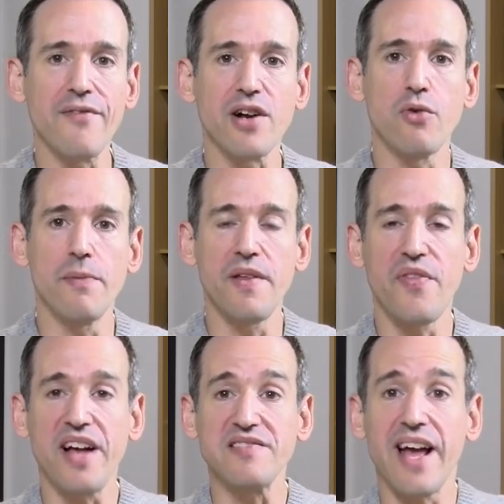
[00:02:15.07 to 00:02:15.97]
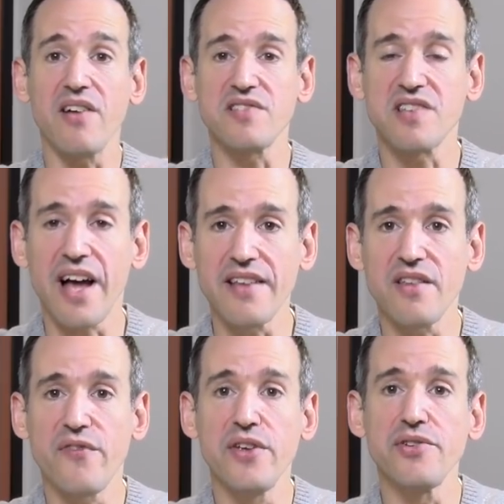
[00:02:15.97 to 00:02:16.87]
have equipment that's outside
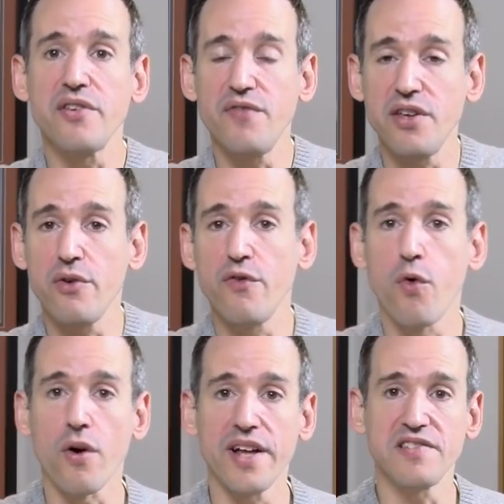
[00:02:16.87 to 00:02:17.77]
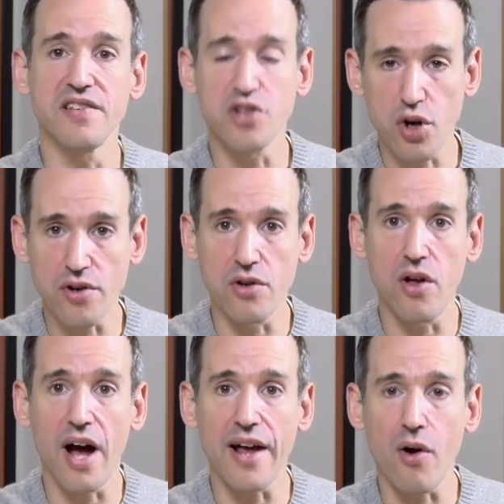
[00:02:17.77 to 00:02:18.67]
the field of view for its
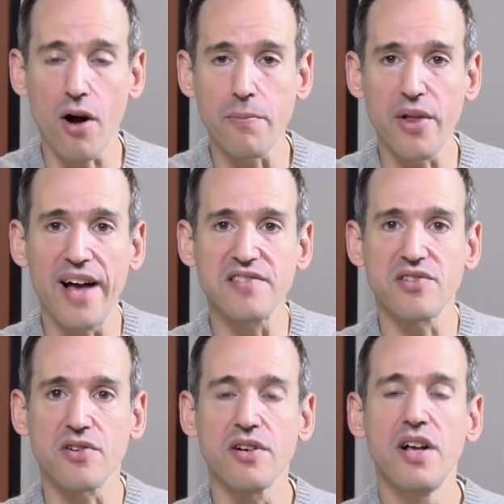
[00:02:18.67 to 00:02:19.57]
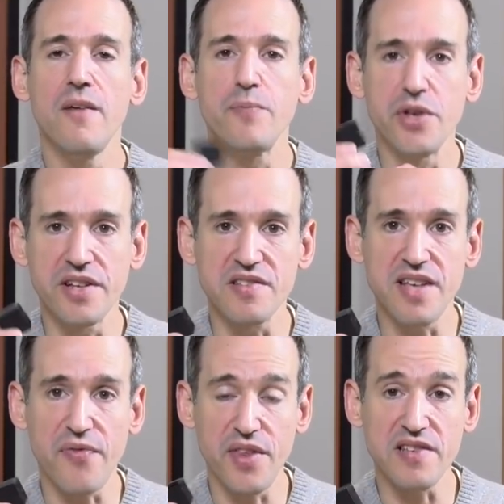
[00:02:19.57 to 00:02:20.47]
internal IR blaster, you can
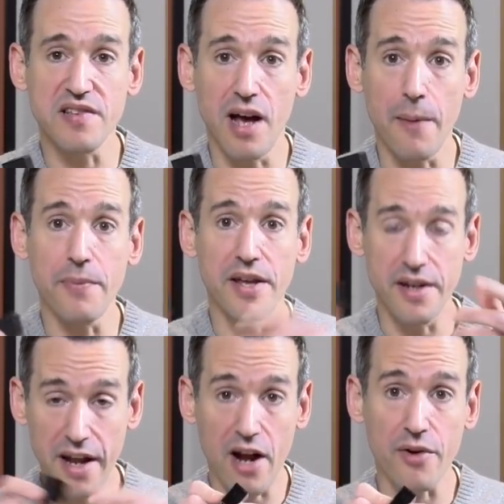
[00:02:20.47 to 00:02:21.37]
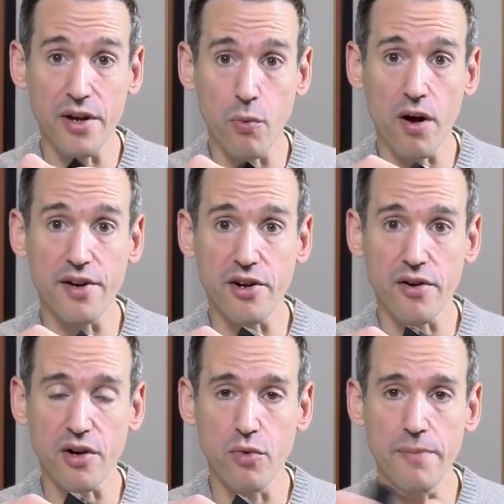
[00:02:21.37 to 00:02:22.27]
set this up in an area where your
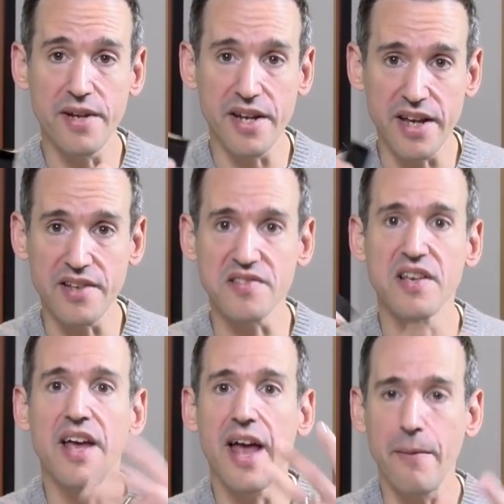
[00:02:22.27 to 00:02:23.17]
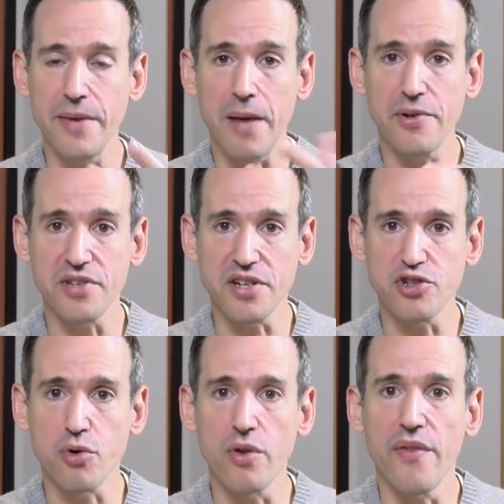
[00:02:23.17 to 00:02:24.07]
equipment is and be able to
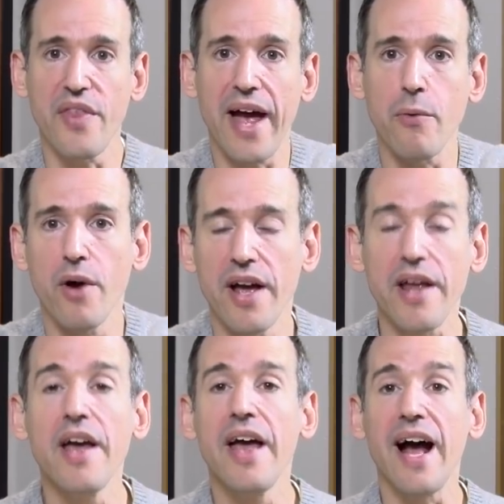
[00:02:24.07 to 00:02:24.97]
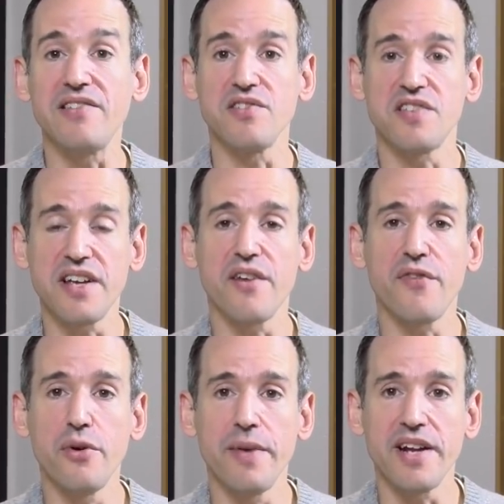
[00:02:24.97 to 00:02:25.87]
control it that way. As you'll see in a
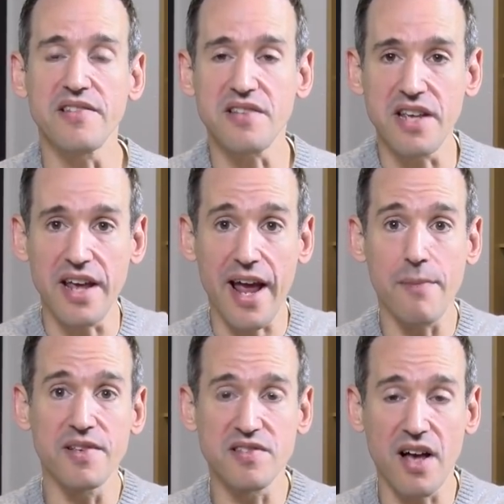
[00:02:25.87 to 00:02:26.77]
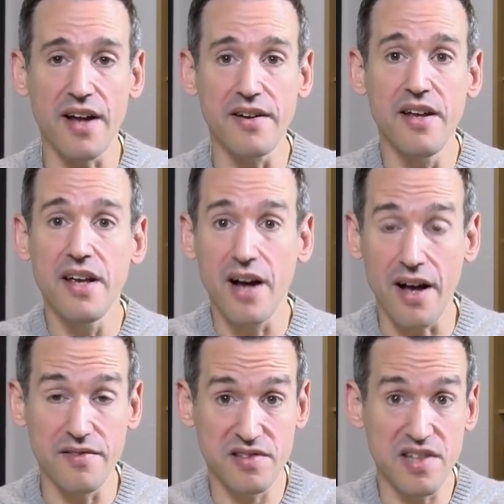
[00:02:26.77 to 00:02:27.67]
few minutes, the Amazon
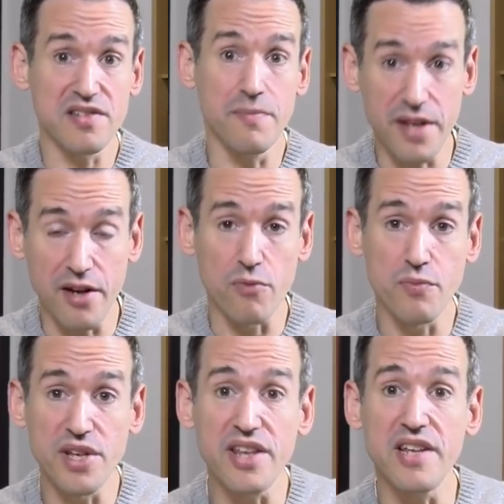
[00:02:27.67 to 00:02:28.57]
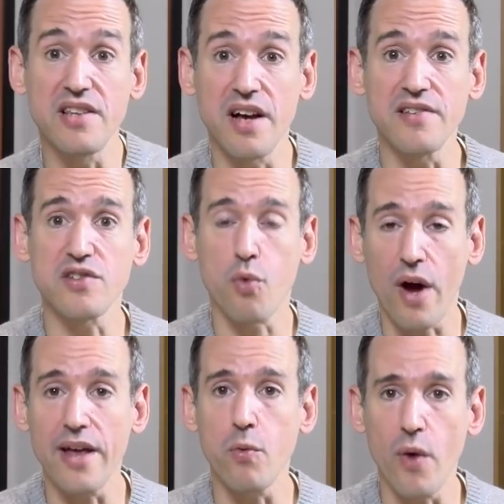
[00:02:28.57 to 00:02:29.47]
uh, system here really does
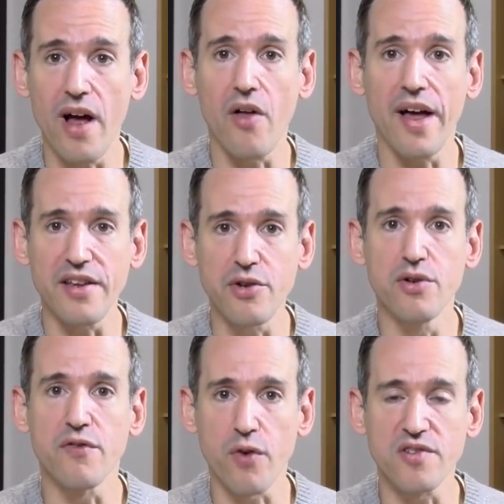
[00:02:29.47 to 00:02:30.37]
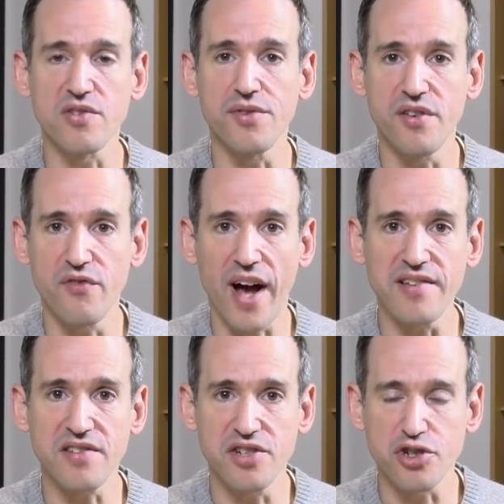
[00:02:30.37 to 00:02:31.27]
quite well at universal
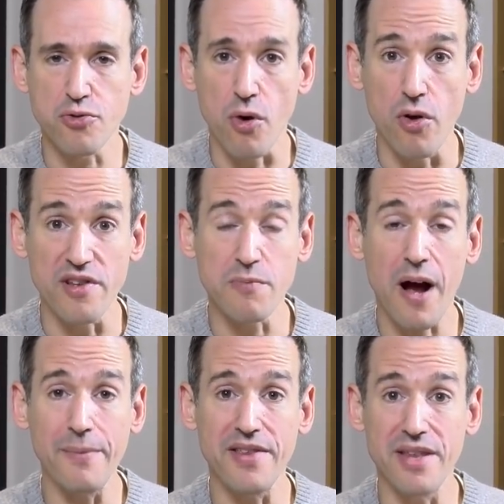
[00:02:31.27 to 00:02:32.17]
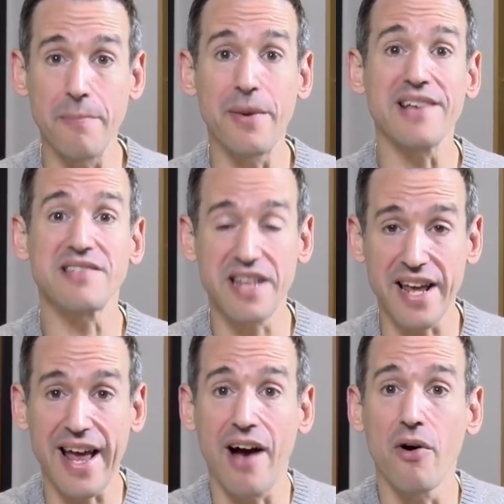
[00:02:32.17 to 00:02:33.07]
device control. It's probably the best
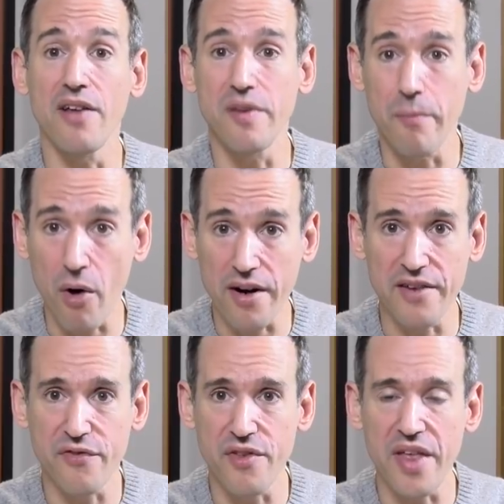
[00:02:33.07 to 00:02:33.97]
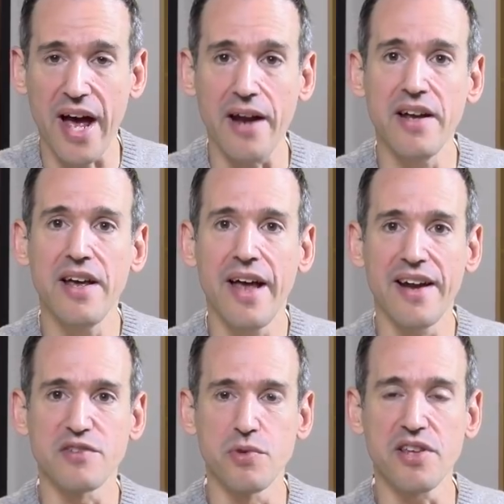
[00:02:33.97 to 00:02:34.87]
thing out on the market for that,
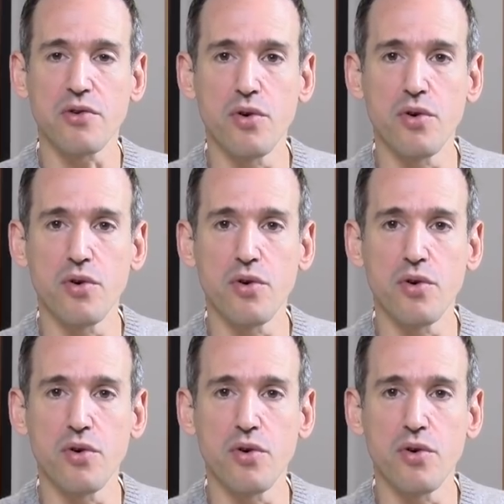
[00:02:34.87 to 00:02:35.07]
and it's really